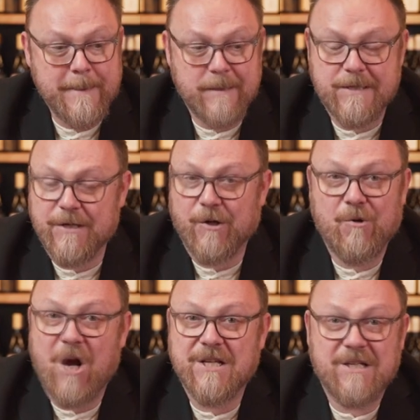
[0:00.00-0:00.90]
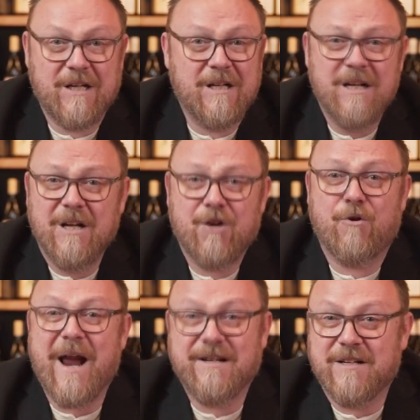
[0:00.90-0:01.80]
There's terra rossa,
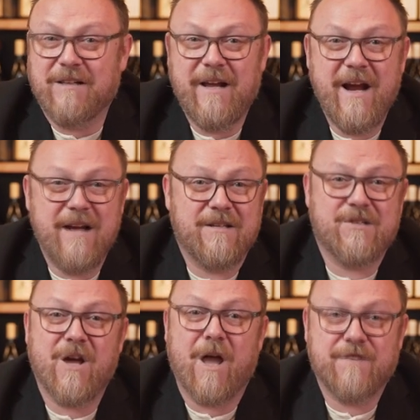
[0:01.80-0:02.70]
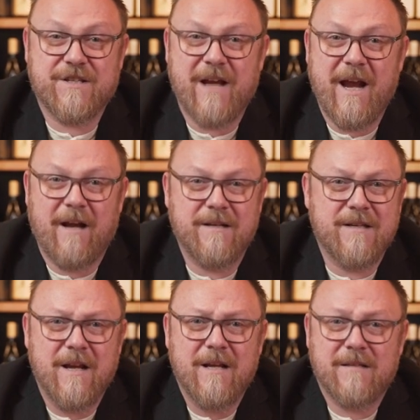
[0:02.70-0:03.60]
cracked clay, soft sands,